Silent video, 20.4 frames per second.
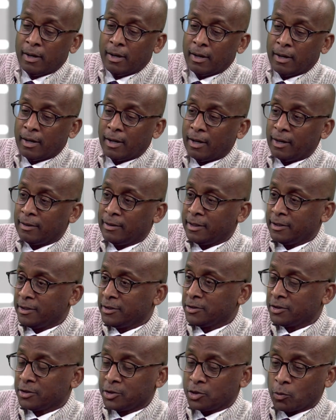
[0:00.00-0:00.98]
Uh, and then
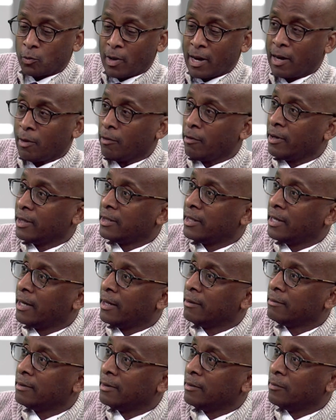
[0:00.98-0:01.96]
there's a chihuahua at
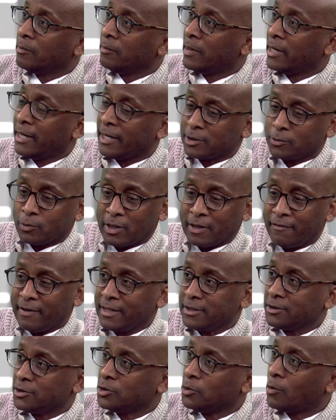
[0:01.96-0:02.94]
that. Uh, my ex-wife
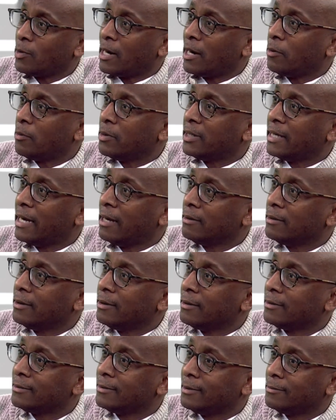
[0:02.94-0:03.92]
has a chihuahua down
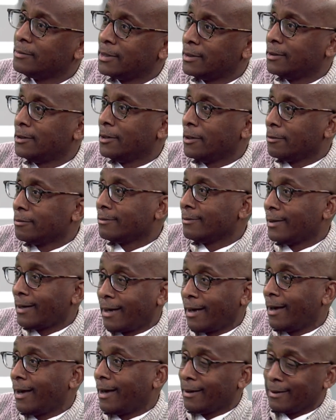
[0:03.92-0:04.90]
there. I mean, you know,
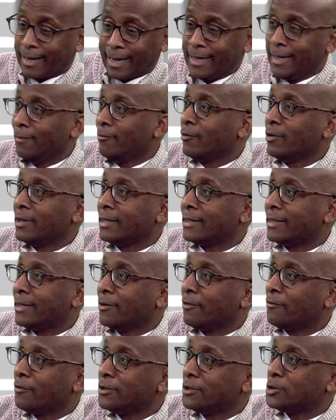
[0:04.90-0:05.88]
I, I didn't really
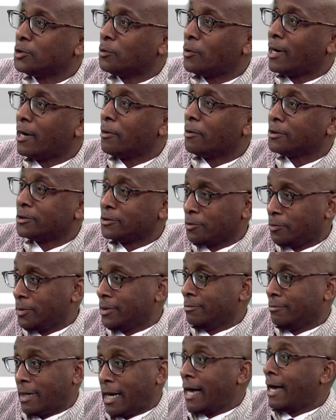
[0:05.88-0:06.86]
care for the chihuahua. So, but
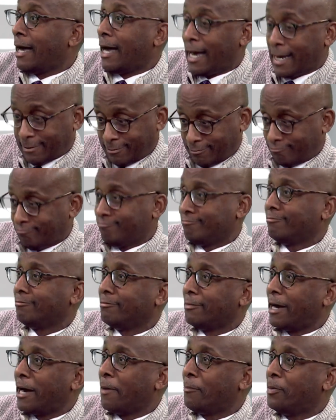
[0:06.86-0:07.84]
I,
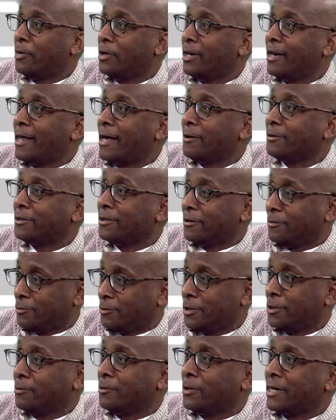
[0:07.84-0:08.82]
I, I put it out there.
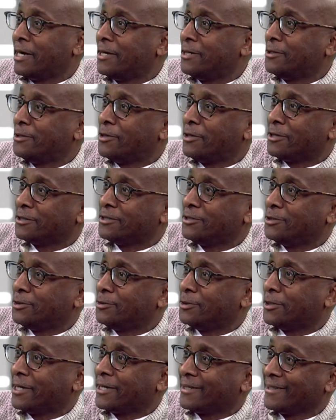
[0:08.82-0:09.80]
What, what kind of dogs did you
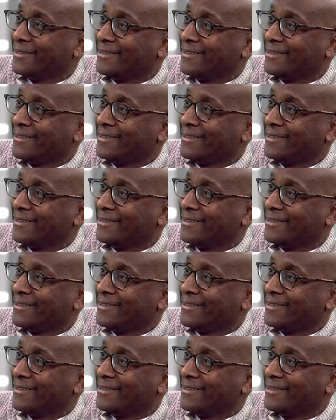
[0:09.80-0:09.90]
like?